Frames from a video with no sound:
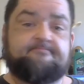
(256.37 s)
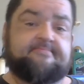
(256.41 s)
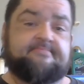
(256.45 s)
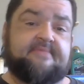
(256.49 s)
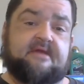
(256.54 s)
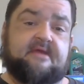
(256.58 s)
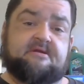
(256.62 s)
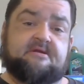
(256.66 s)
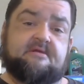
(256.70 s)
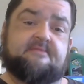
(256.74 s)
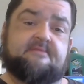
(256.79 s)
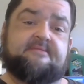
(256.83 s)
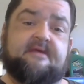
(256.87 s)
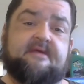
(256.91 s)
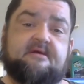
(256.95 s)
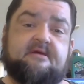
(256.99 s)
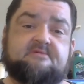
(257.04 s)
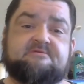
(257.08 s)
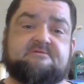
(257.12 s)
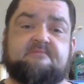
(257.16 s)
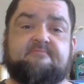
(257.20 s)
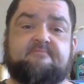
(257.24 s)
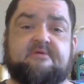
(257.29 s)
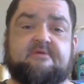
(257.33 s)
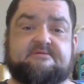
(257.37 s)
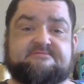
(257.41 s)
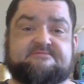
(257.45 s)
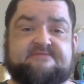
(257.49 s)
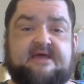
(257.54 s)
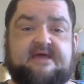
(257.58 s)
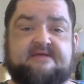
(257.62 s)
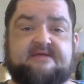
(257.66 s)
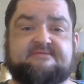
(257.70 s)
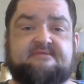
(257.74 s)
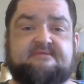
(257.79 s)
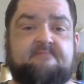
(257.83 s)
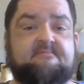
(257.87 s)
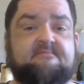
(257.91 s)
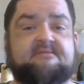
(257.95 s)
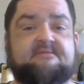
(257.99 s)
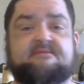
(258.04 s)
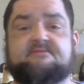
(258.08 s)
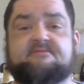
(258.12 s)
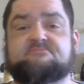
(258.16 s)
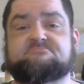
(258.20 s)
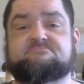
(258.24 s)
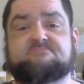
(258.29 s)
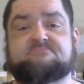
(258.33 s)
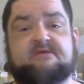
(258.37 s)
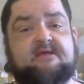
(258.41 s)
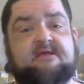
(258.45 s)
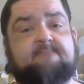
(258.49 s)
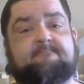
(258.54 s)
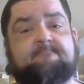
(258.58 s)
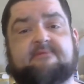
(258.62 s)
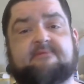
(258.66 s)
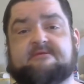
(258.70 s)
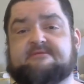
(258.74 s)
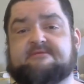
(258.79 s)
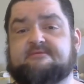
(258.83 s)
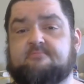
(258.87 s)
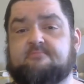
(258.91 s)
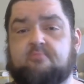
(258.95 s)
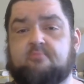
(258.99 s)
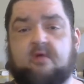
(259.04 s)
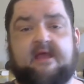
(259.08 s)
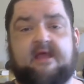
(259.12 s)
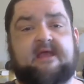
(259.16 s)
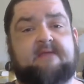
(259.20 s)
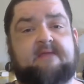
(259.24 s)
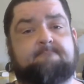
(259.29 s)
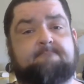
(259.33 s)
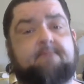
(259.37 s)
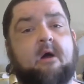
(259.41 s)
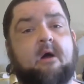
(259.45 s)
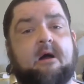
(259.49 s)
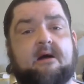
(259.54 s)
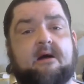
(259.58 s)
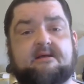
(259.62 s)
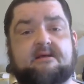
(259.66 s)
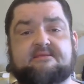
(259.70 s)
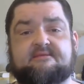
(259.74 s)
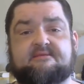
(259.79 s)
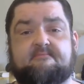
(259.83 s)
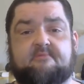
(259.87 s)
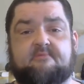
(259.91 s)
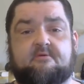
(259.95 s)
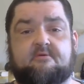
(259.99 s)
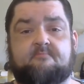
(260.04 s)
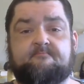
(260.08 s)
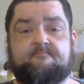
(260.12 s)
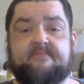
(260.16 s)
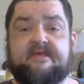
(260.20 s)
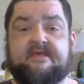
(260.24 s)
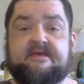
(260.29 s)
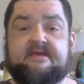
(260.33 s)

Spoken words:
that are there to protect them in the cheapest way possible.